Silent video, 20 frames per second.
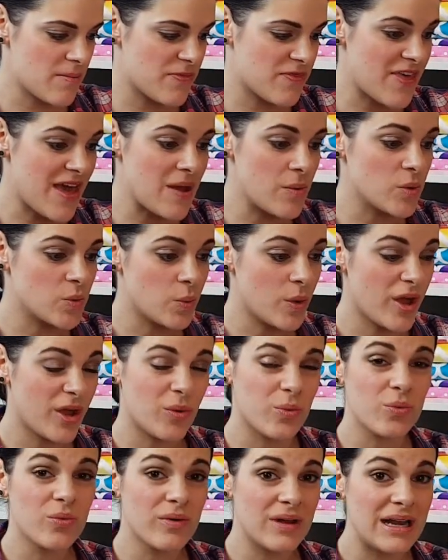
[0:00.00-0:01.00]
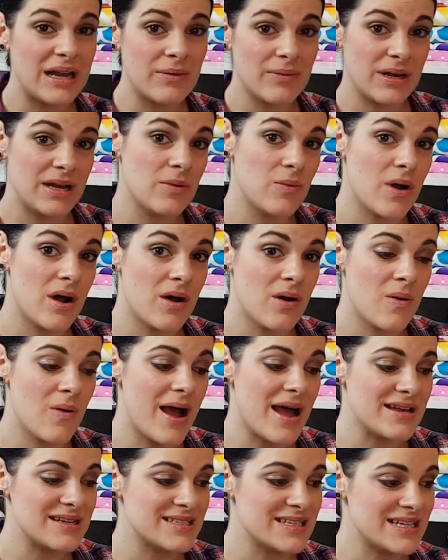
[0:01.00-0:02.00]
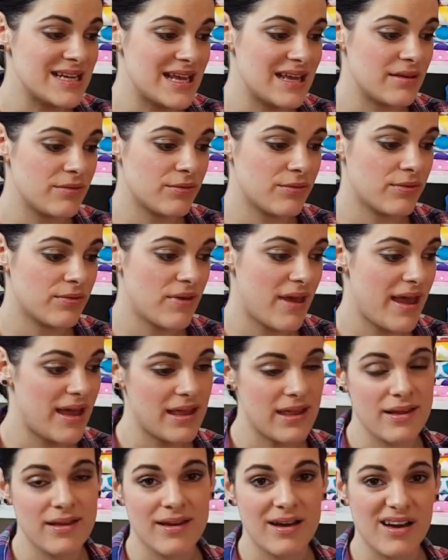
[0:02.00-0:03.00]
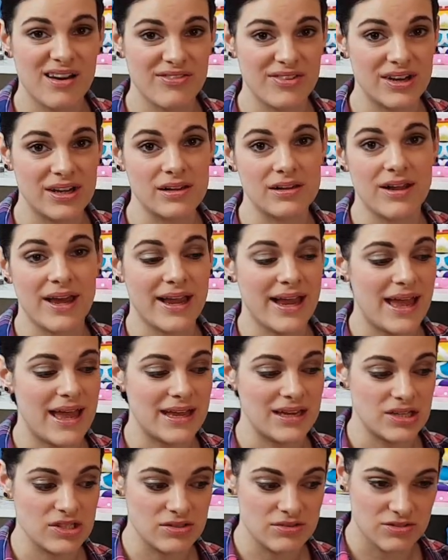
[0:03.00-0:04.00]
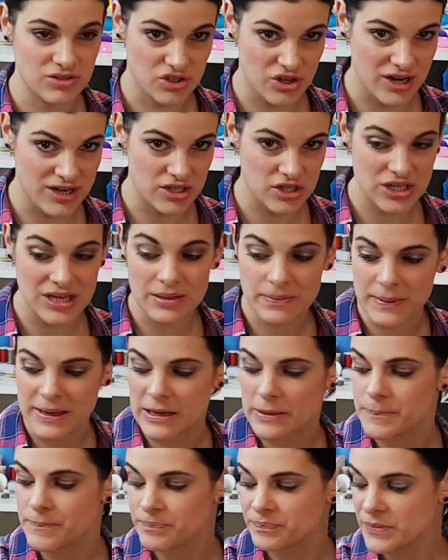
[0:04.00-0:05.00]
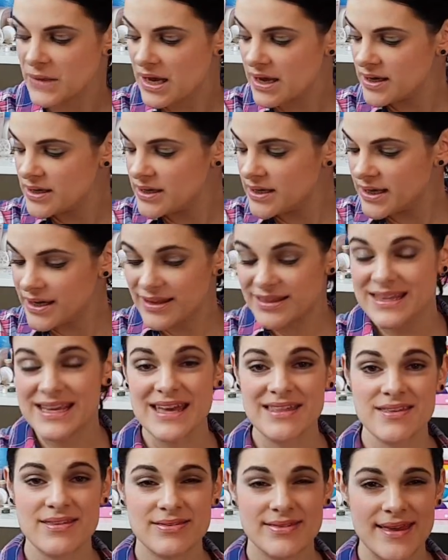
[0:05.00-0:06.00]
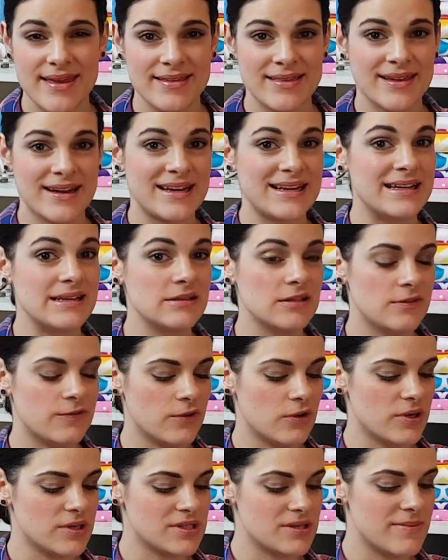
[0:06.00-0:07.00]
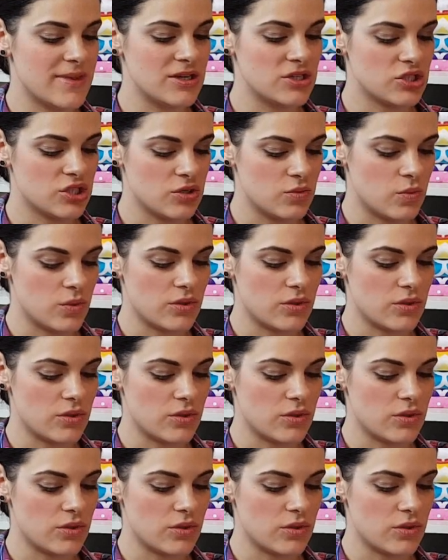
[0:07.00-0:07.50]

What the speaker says: they would work really, really well underneath a cover like a China cheapie. The other thing that I nearly forgot to mention